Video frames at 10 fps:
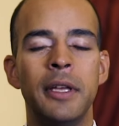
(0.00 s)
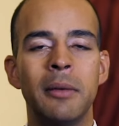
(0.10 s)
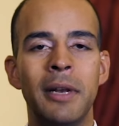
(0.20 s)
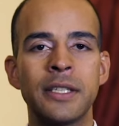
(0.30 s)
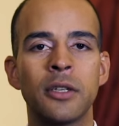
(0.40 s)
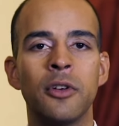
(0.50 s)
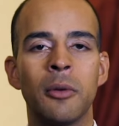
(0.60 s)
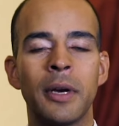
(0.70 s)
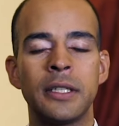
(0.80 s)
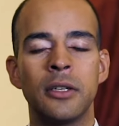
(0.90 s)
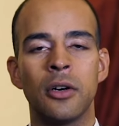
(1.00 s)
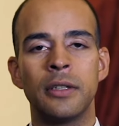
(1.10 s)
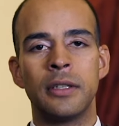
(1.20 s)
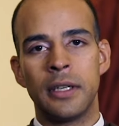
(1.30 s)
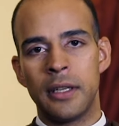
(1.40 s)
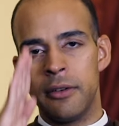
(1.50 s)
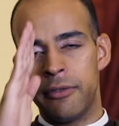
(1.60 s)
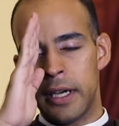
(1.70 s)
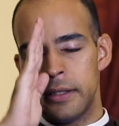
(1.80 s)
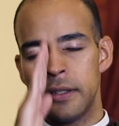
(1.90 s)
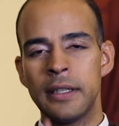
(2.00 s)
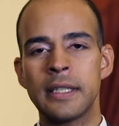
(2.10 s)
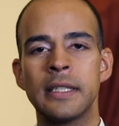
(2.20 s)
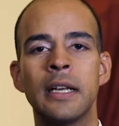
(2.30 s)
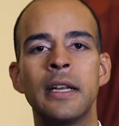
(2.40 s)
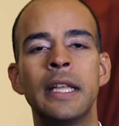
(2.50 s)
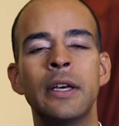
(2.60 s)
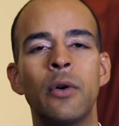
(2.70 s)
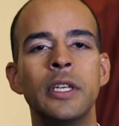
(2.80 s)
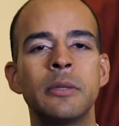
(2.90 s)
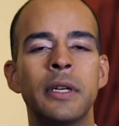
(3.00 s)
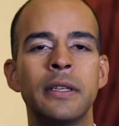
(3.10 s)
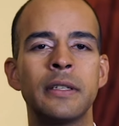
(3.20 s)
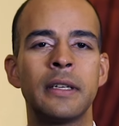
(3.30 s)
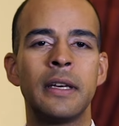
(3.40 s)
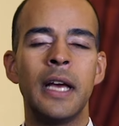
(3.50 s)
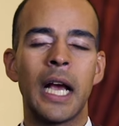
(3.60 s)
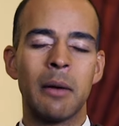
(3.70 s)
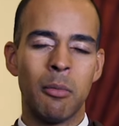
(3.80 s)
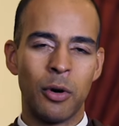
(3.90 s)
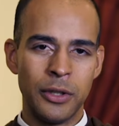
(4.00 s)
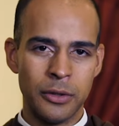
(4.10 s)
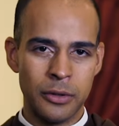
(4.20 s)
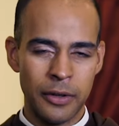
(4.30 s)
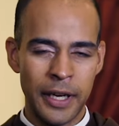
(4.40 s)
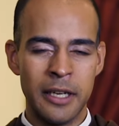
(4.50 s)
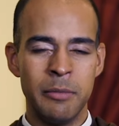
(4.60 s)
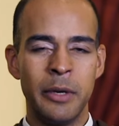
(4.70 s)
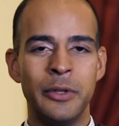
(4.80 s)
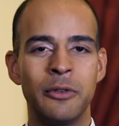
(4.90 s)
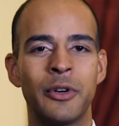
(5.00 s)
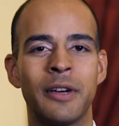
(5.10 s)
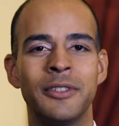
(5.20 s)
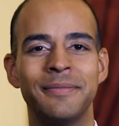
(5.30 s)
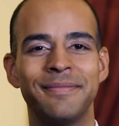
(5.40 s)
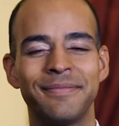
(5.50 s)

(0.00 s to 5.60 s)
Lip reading: May the blessing of the Almighty God, the Father, the Son, and the Holy Spirit come upon you in immunity forever.